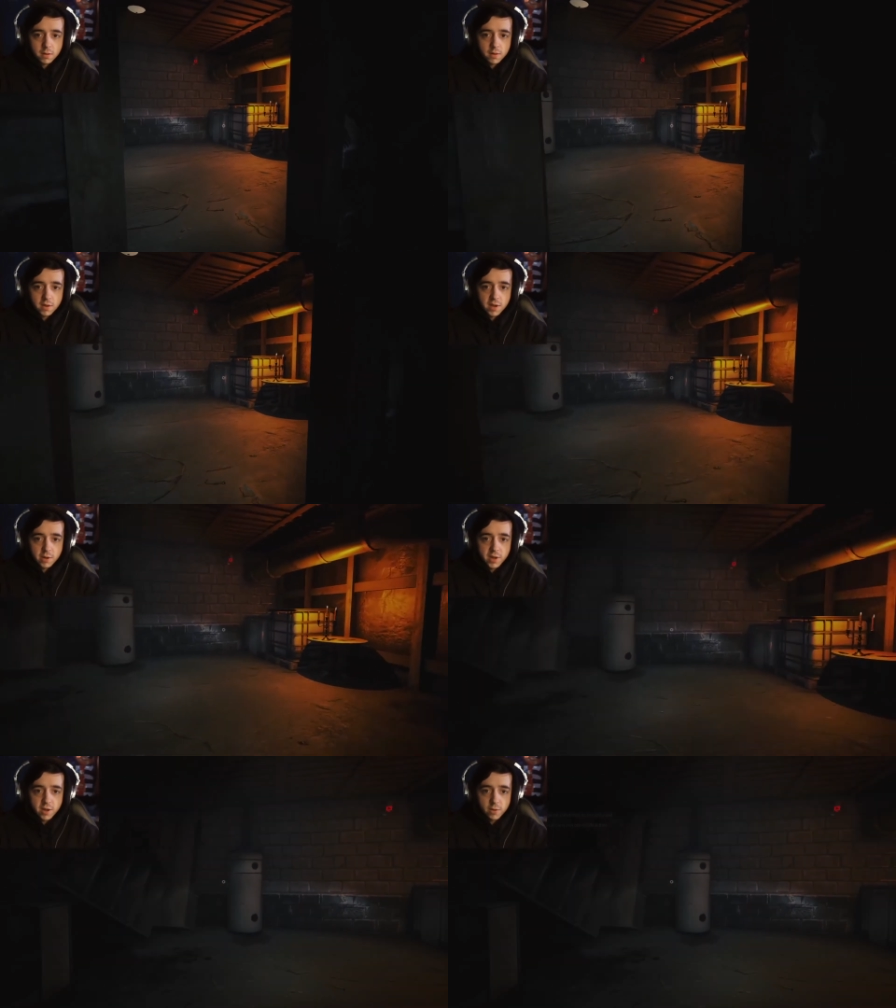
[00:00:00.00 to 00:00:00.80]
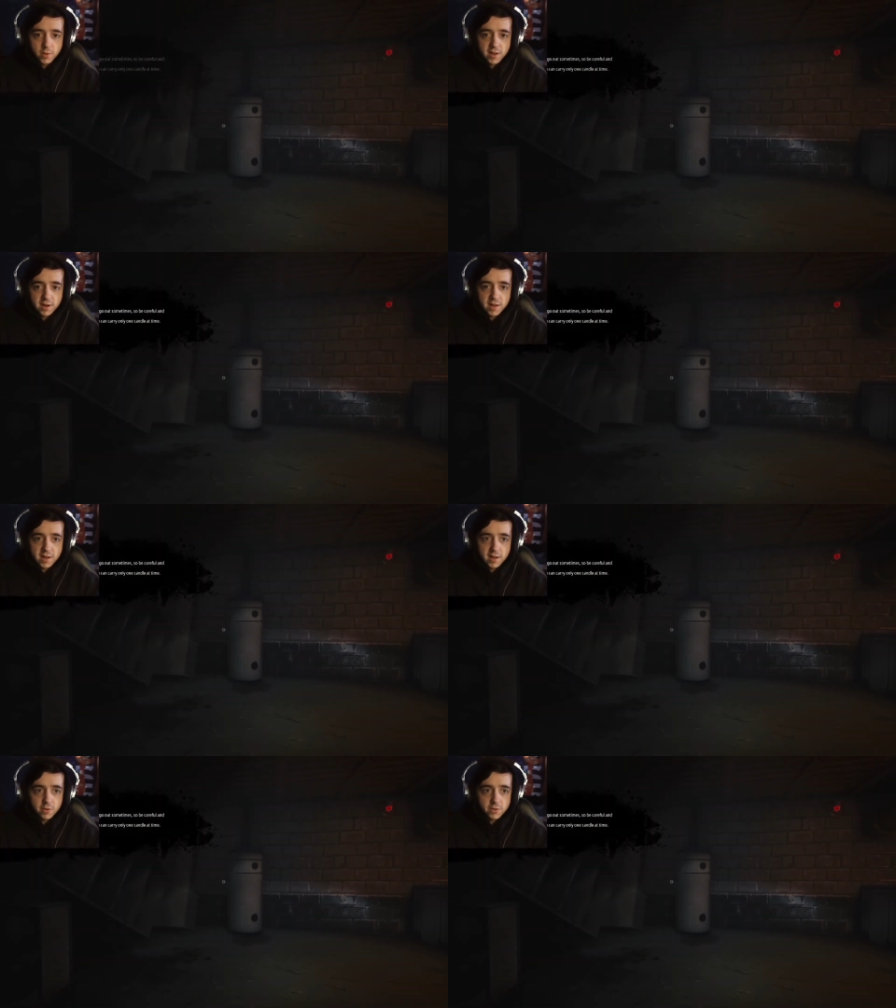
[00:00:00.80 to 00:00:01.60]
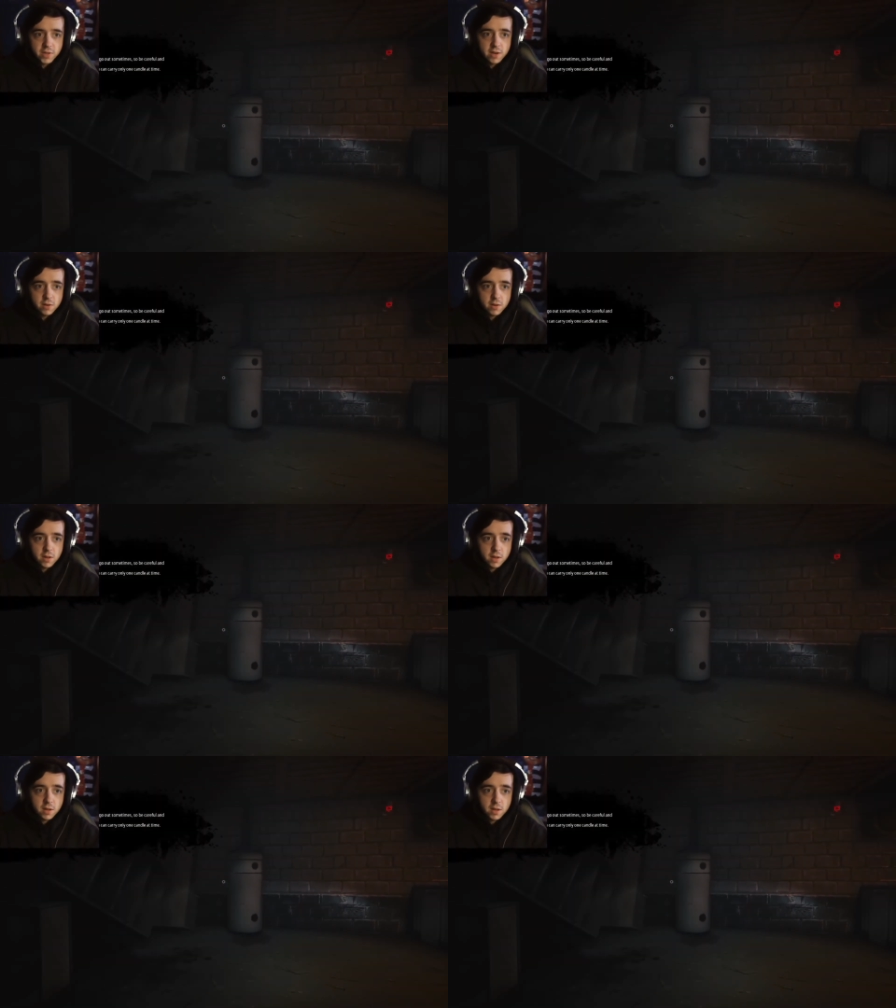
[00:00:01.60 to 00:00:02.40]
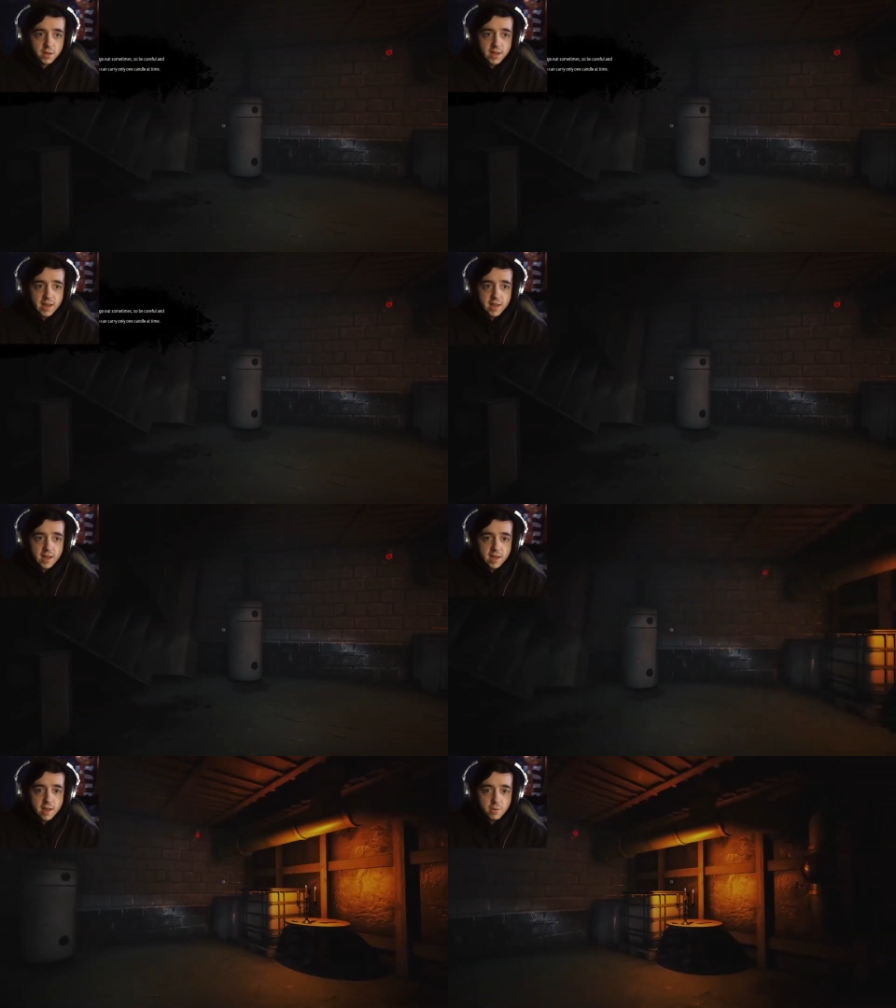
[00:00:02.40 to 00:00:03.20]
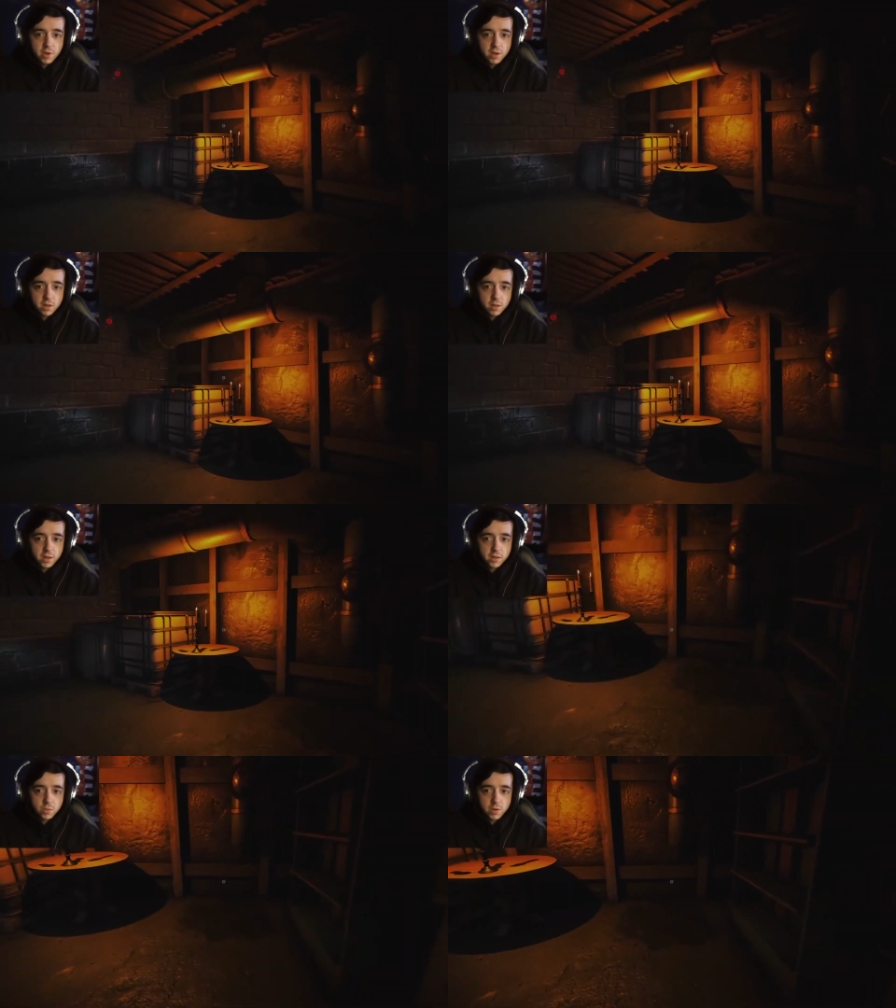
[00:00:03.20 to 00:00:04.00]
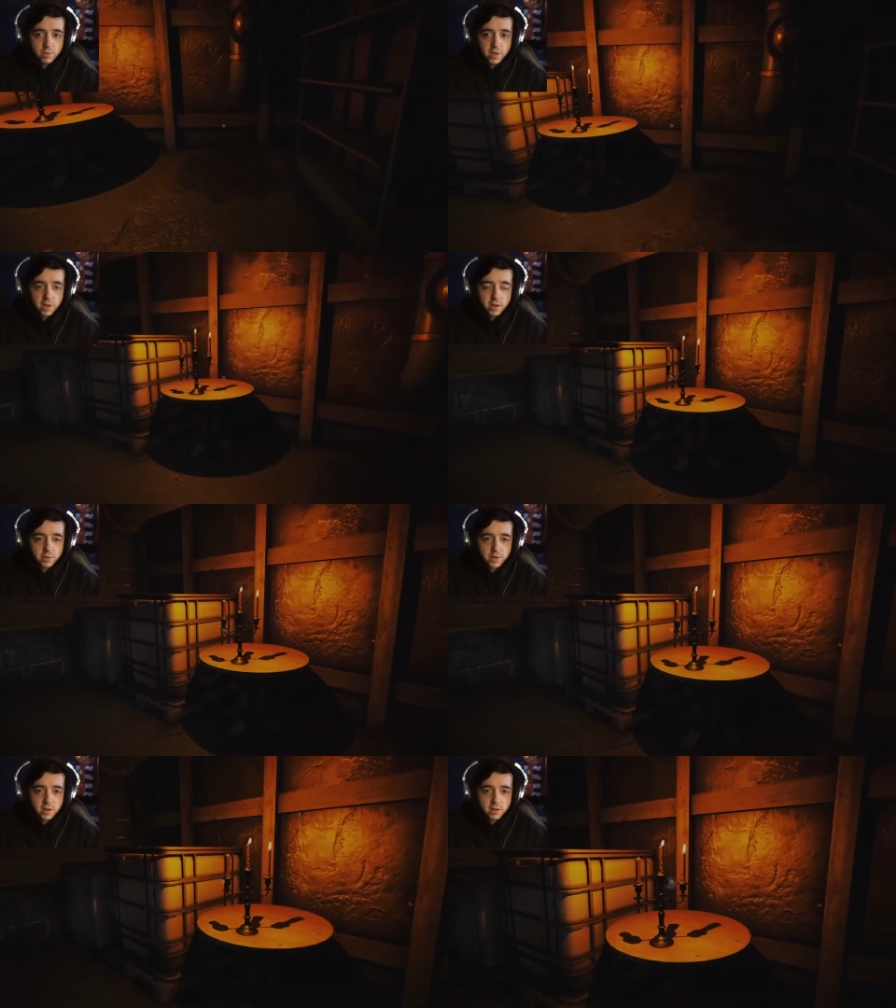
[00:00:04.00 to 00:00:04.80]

There we go, we got a candle now. Yeah, yeah, yeah, we can light the way with a candle, yeah.